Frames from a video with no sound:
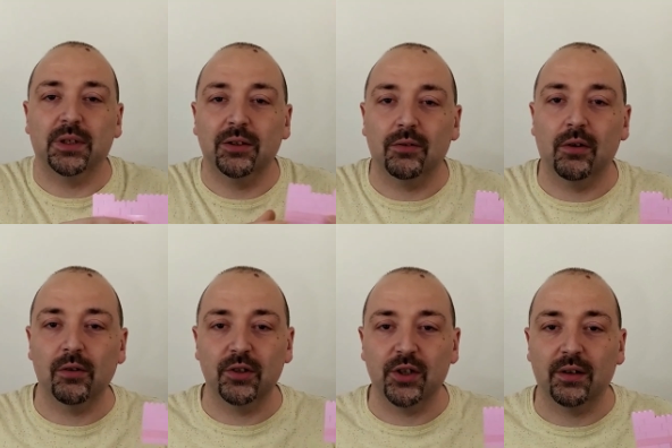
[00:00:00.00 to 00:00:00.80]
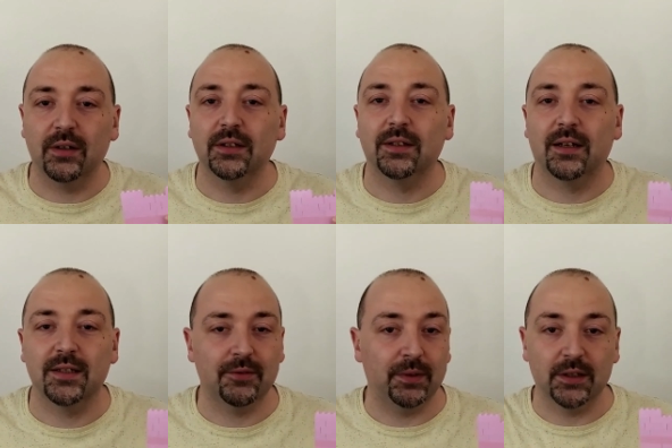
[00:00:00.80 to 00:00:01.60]
but a long journey
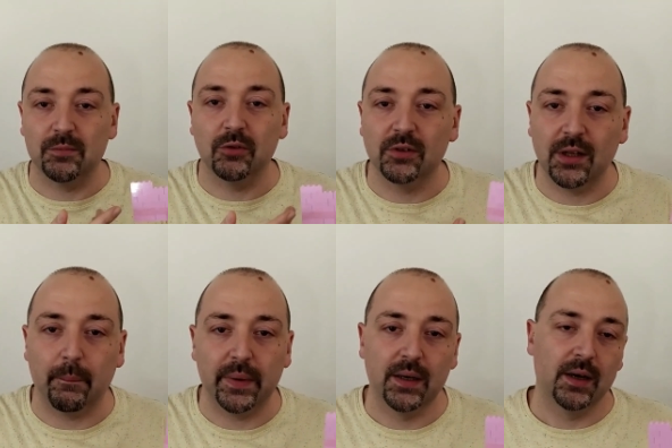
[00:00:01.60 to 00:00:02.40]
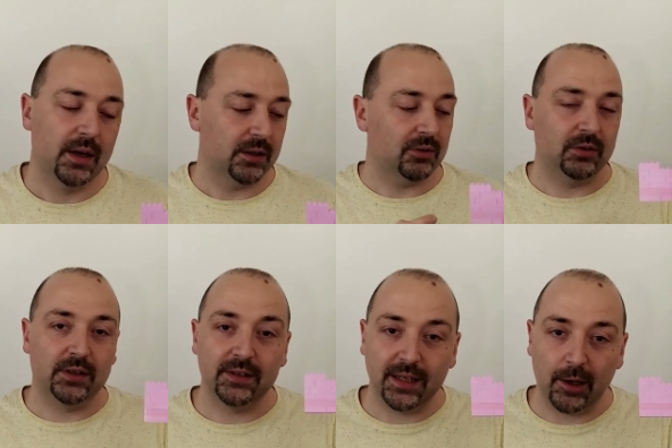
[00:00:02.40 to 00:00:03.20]
starts with a small step. So this
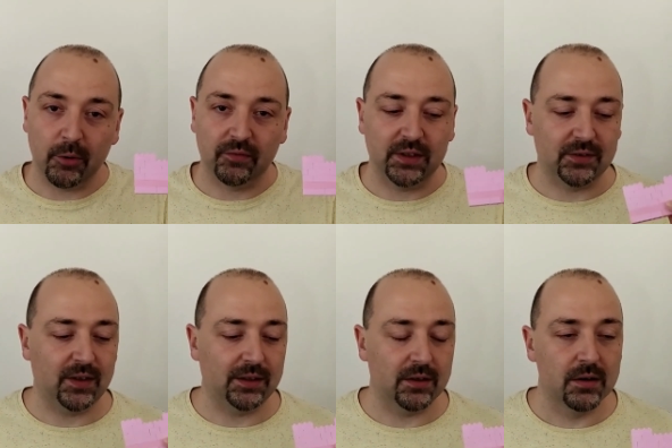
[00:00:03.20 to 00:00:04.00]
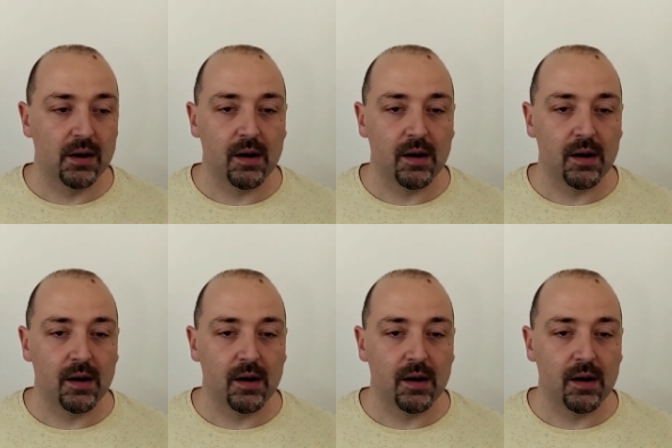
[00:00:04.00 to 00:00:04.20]
is the aim of this video.